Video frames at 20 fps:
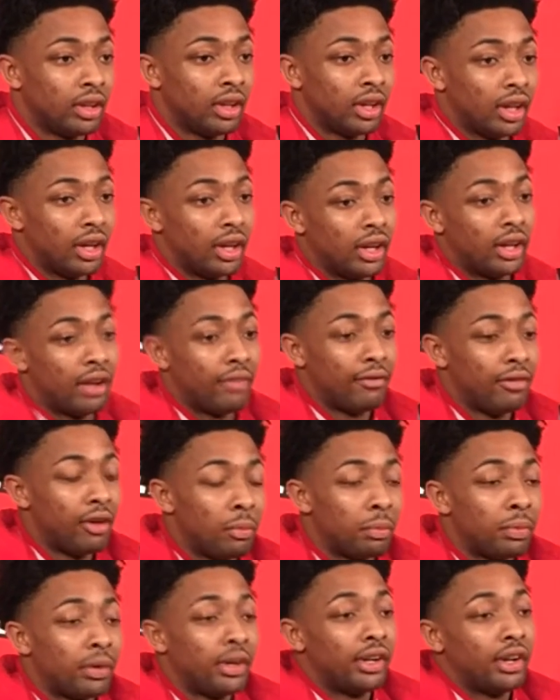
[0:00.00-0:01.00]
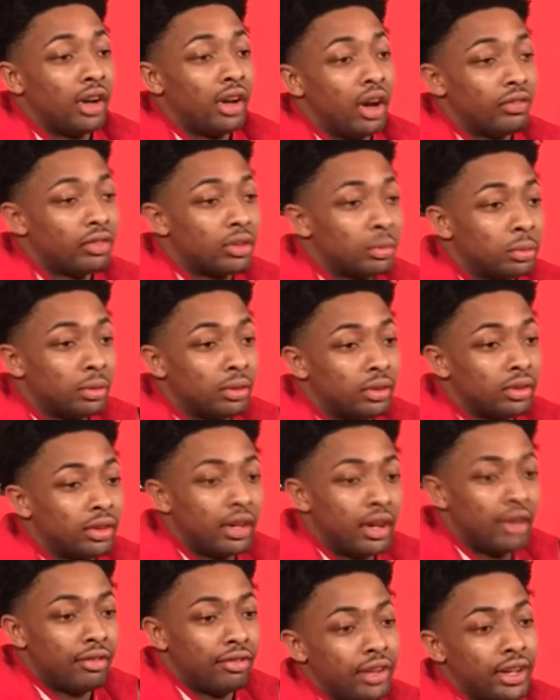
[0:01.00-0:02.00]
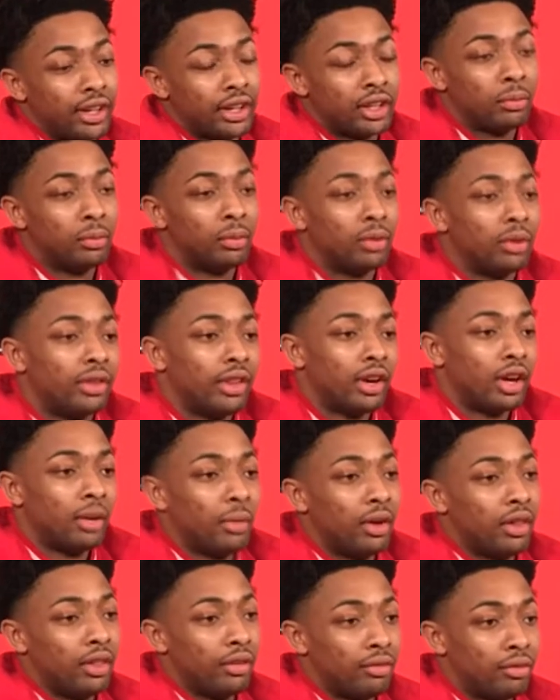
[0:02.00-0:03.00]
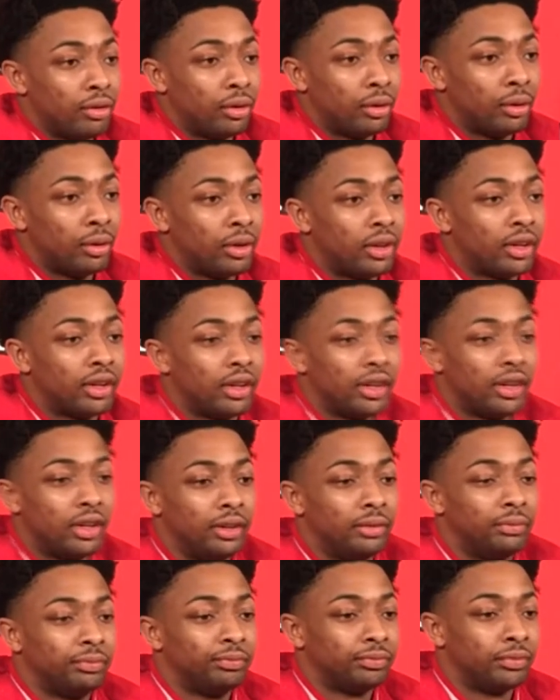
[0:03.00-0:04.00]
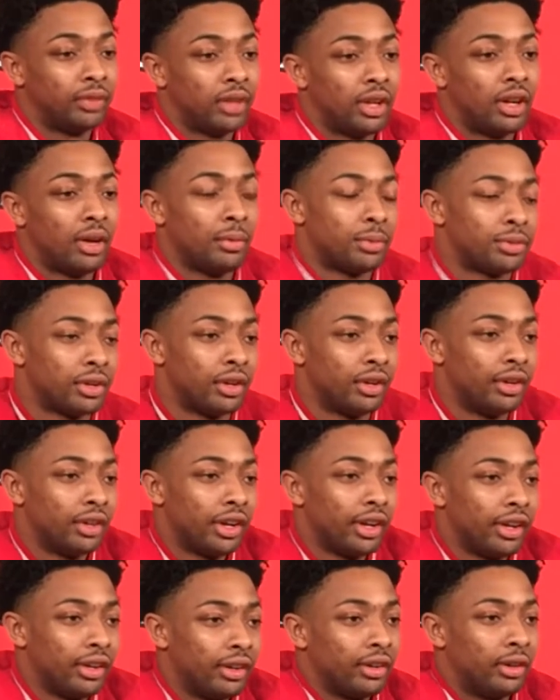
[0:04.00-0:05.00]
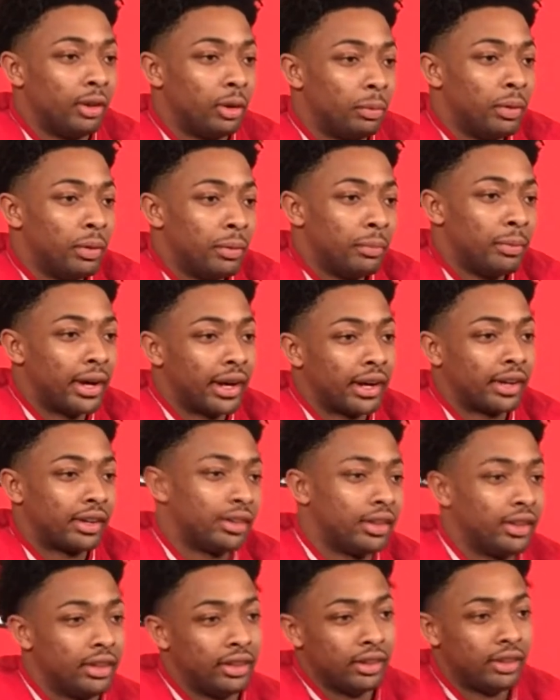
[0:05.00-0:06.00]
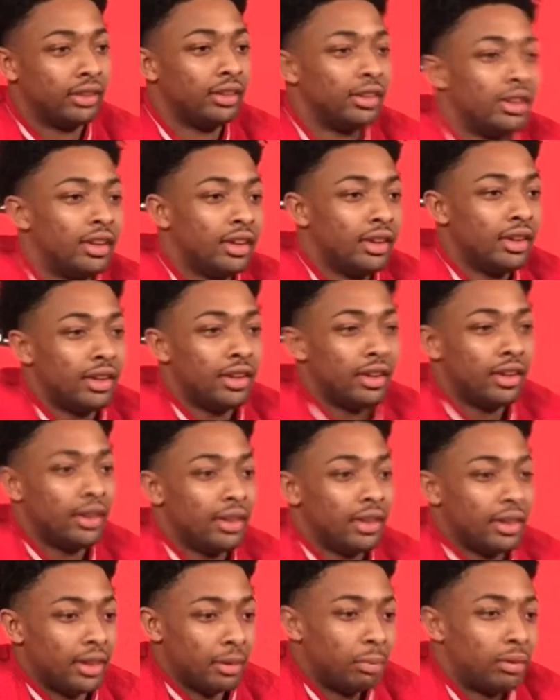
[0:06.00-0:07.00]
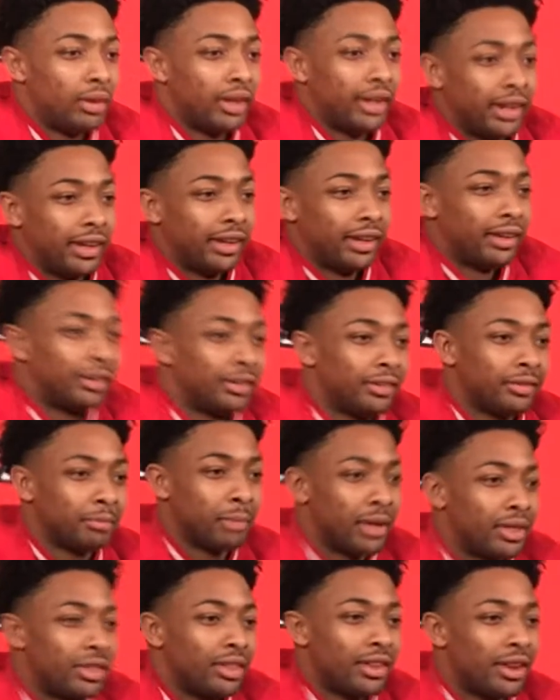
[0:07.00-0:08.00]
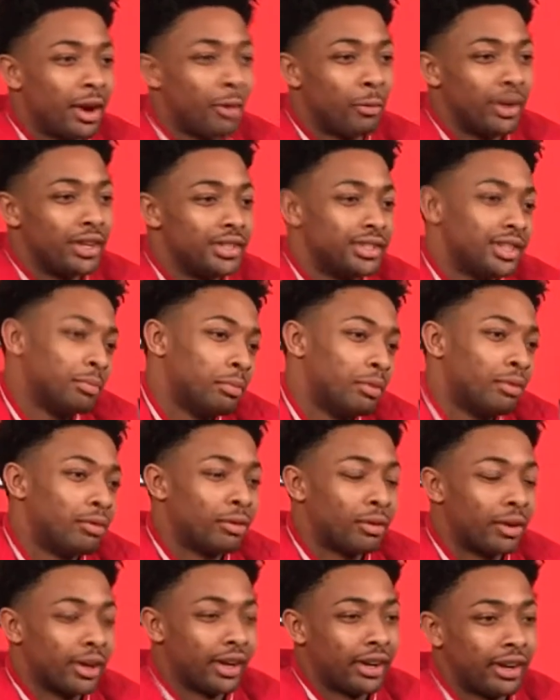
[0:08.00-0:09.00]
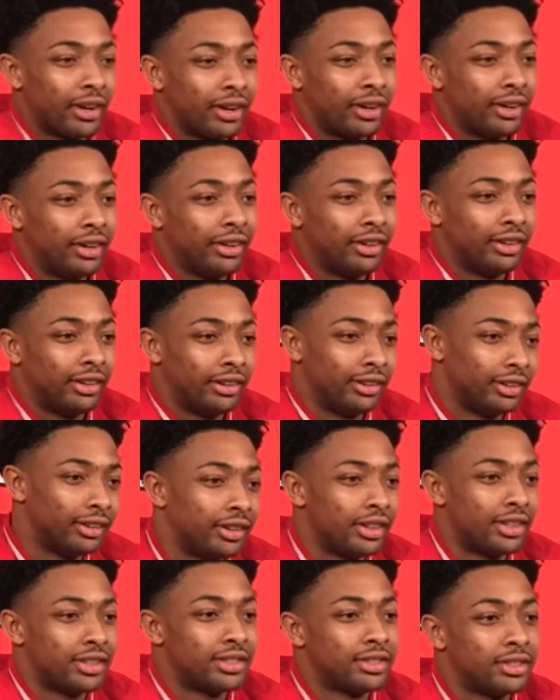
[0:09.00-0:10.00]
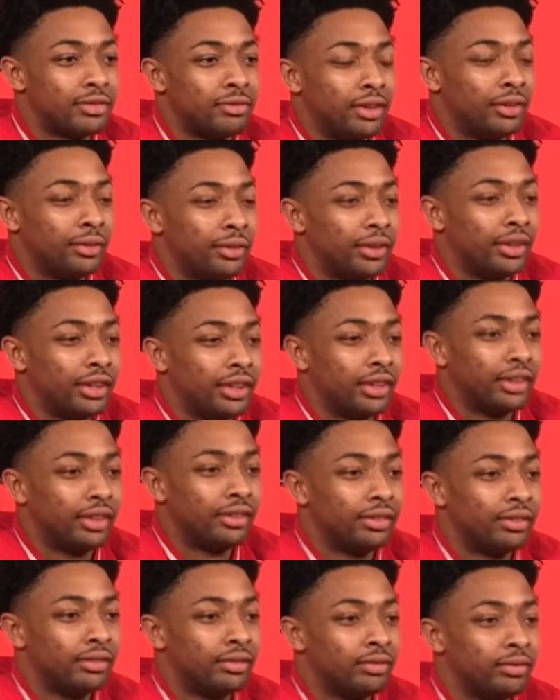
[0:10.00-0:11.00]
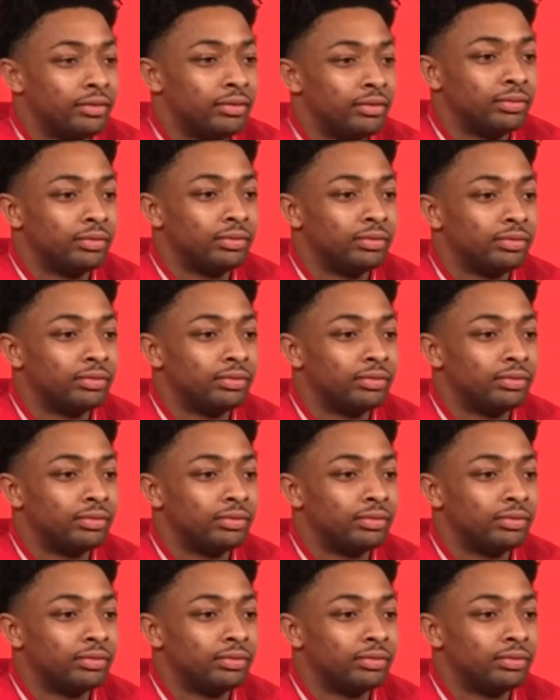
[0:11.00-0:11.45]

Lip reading: I felt pretty comfortable. I feel like the more that I'm on the floor, I'm starting to get a little bit back into the playing method that I was in before I got hurt, and it's feeling really good.